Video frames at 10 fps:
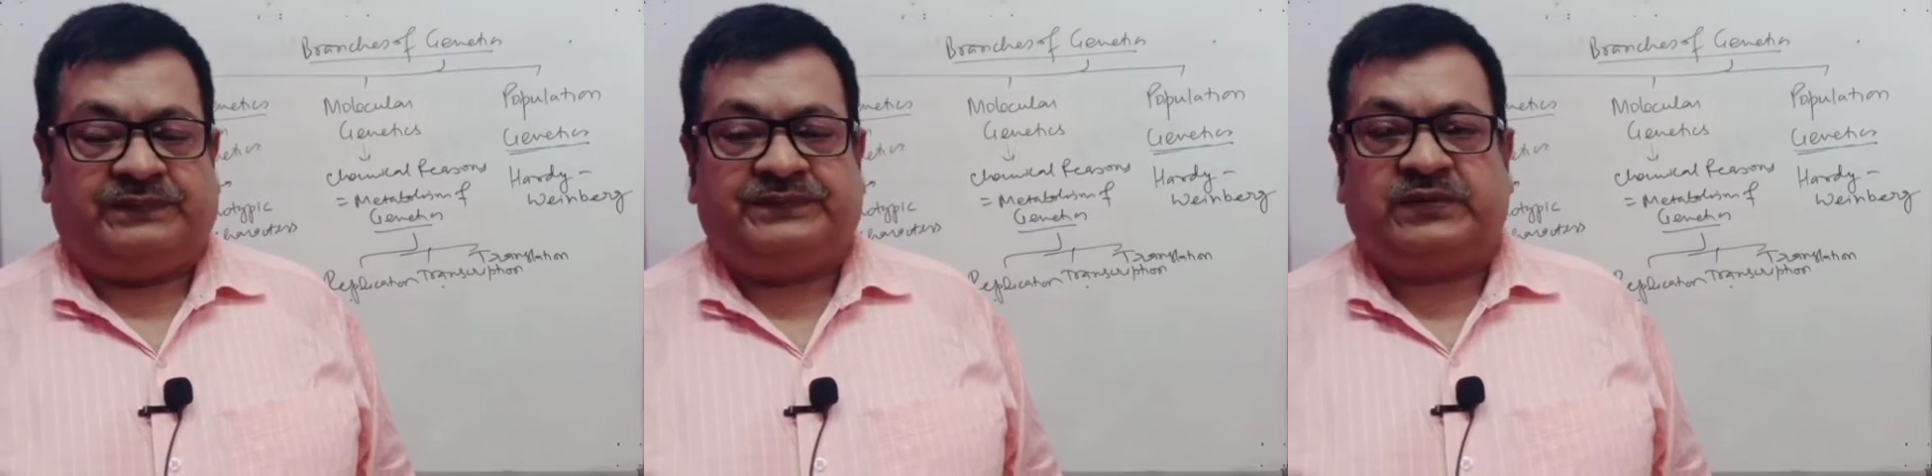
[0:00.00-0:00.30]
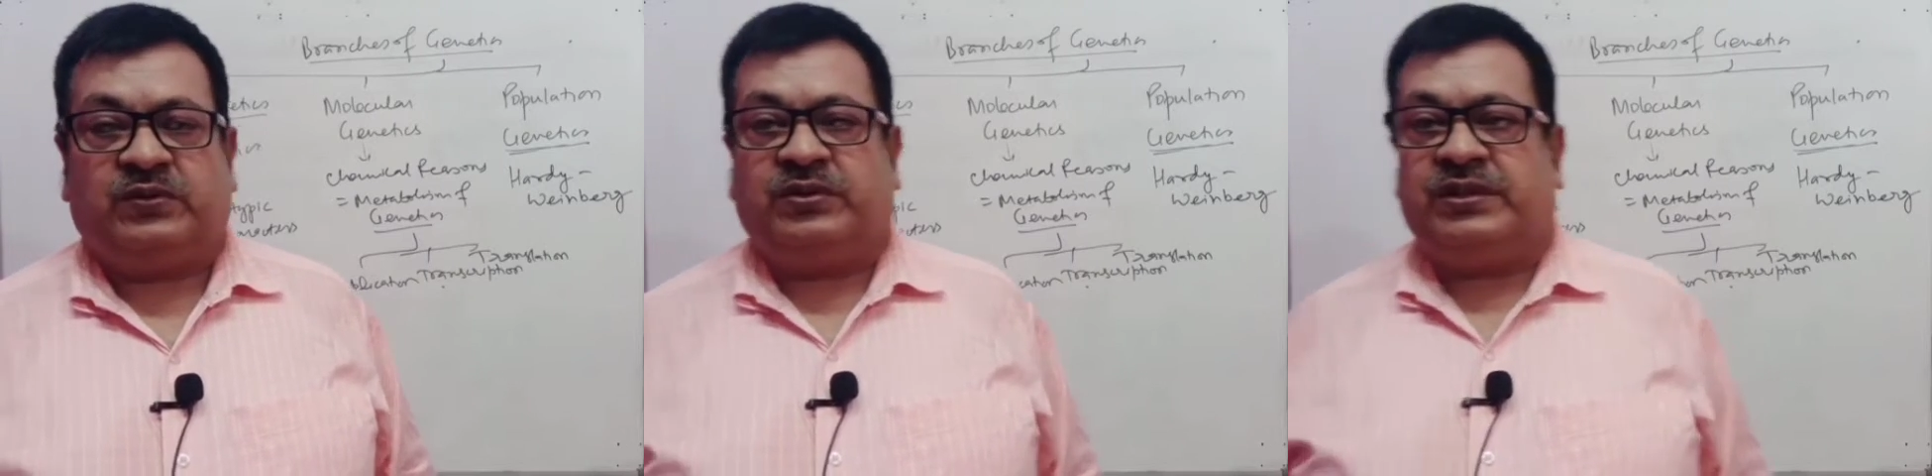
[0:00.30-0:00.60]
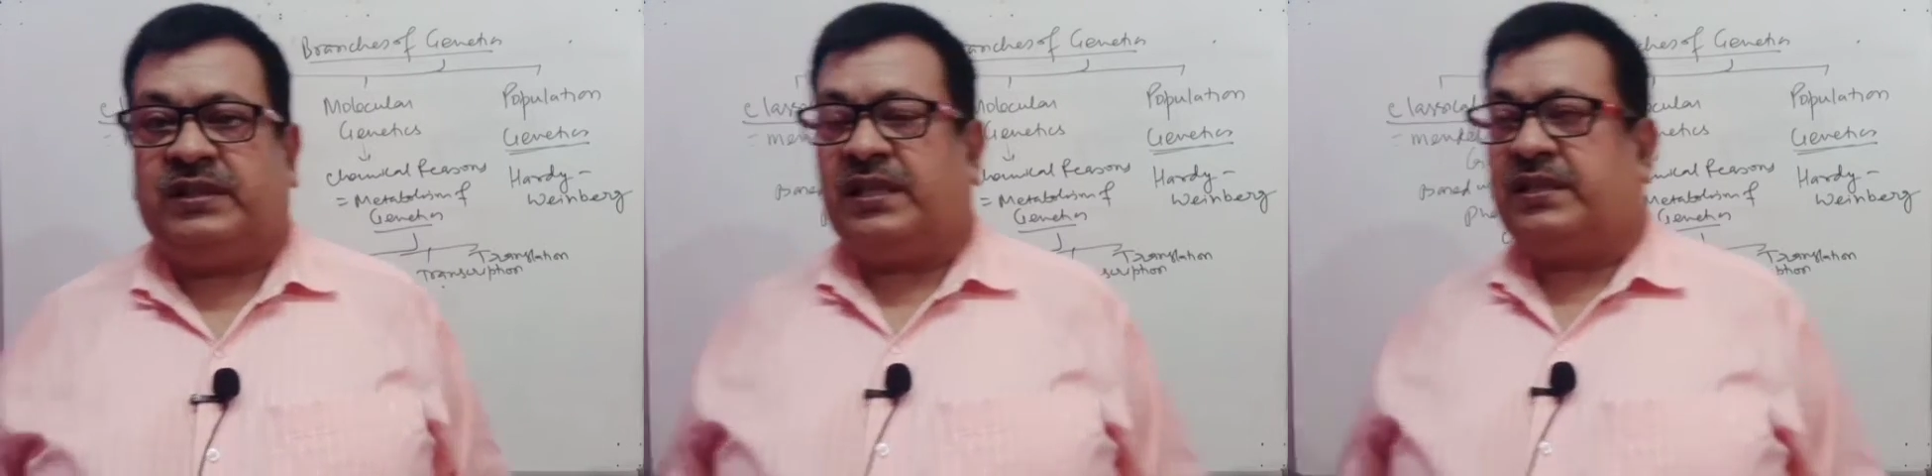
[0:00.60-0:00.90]
So
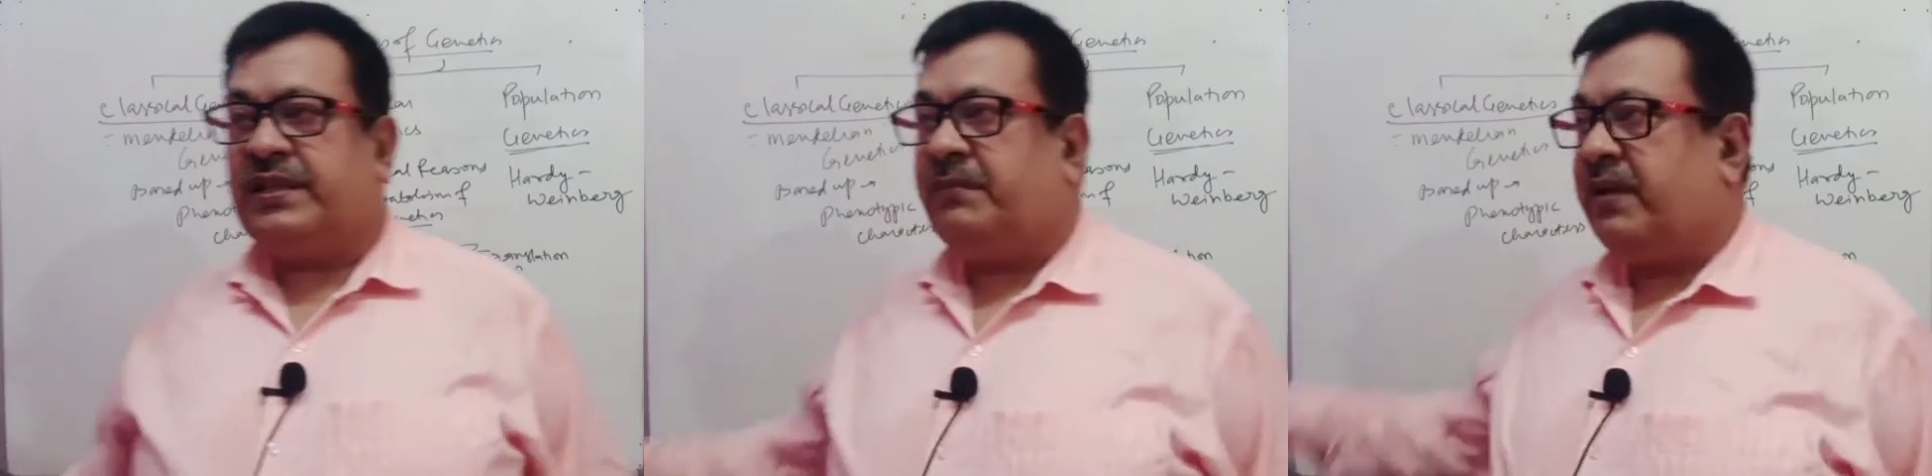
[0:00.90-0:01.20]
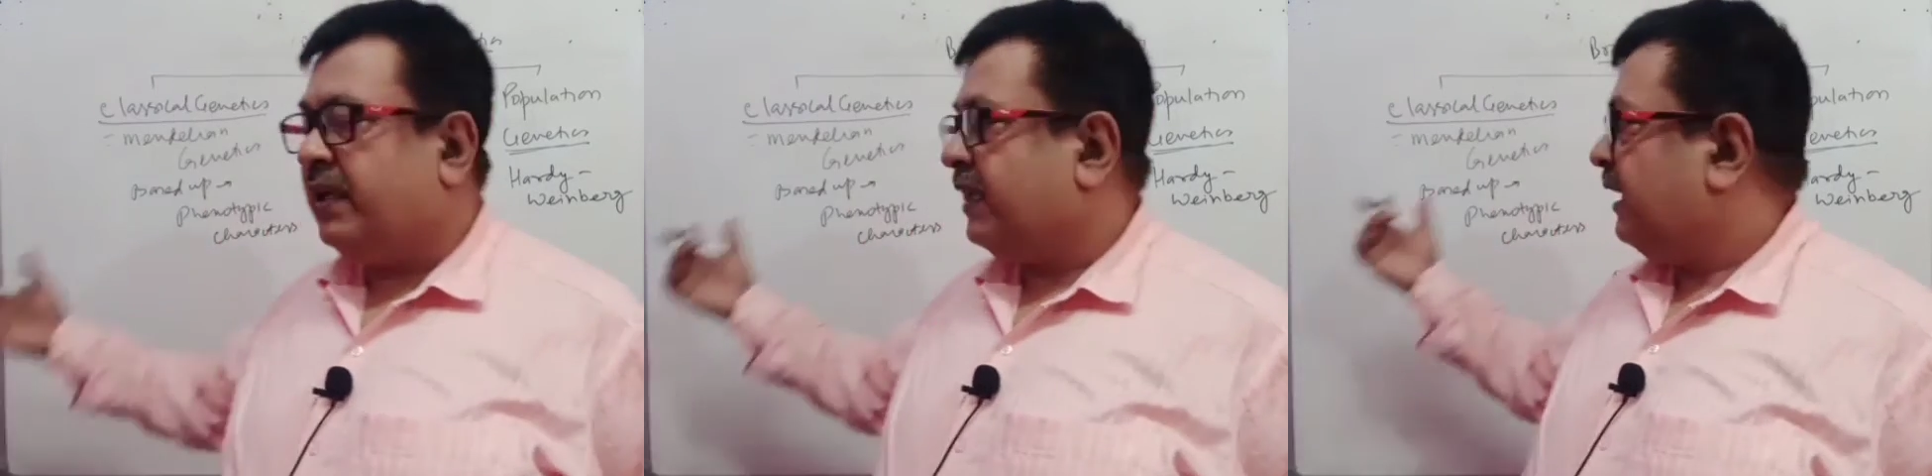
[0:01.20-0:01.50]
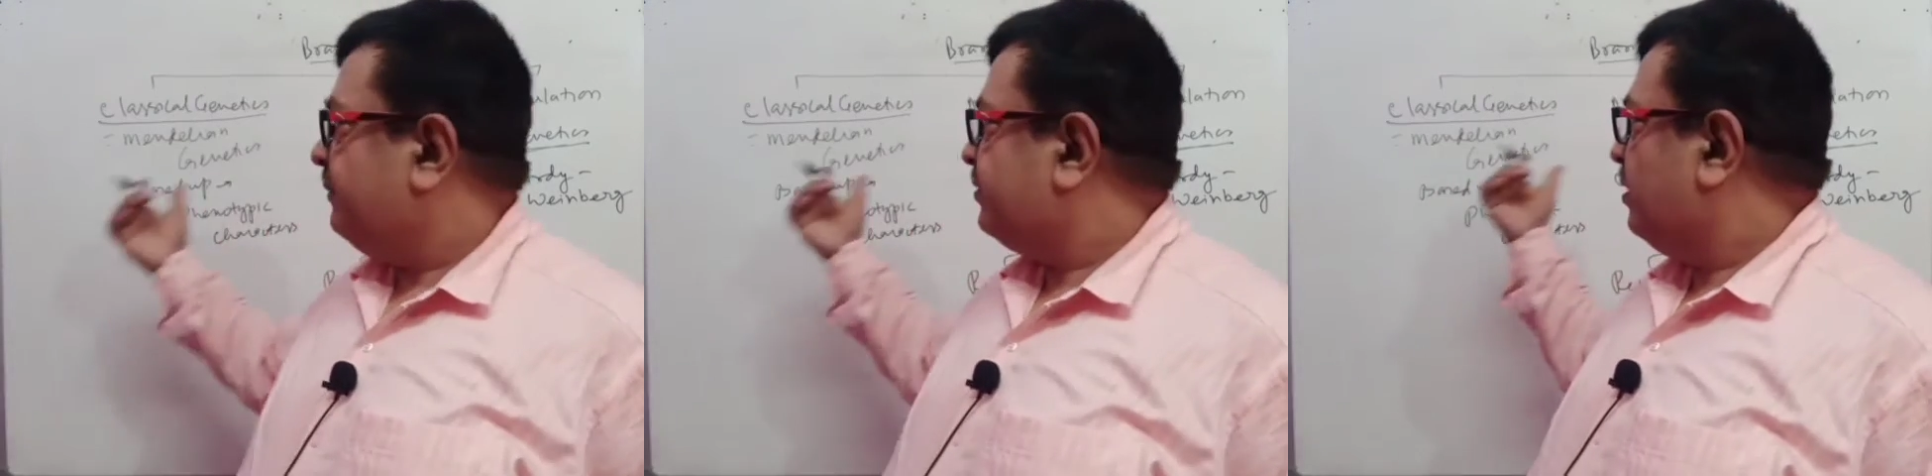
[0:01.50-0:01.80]
these are three main
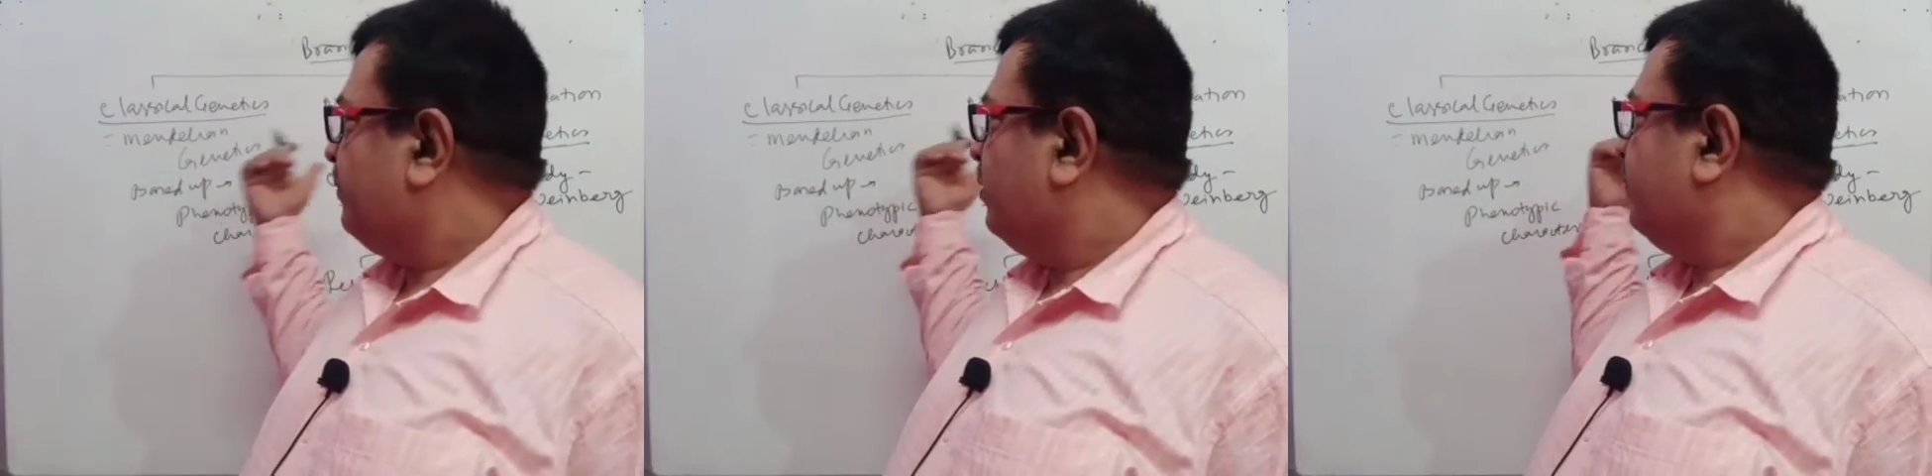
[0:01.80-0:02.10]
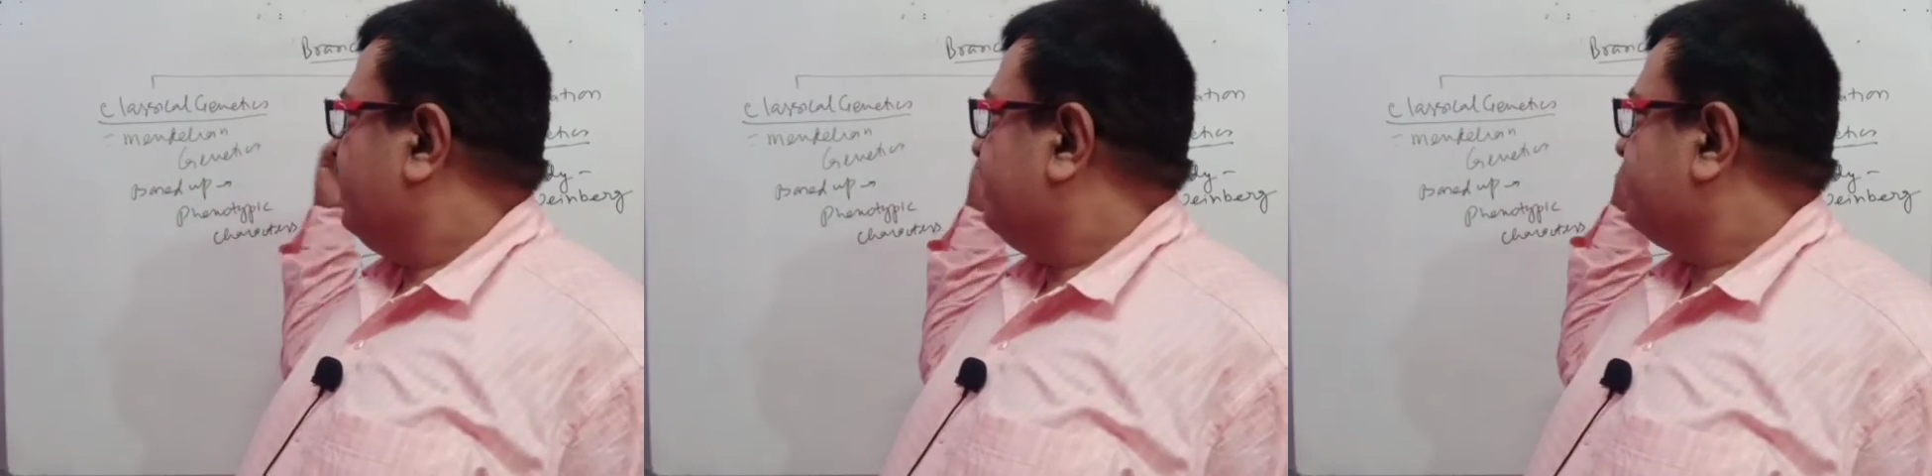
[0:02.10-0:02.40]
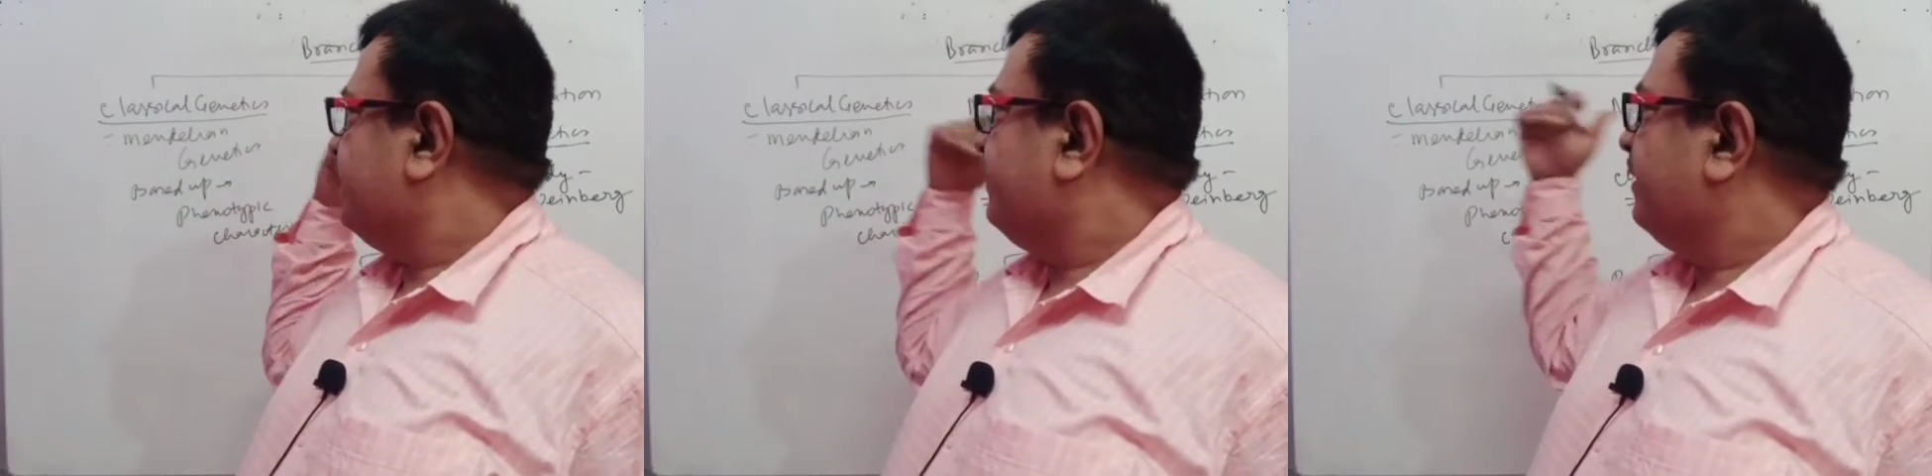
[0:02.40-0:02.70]
types of population.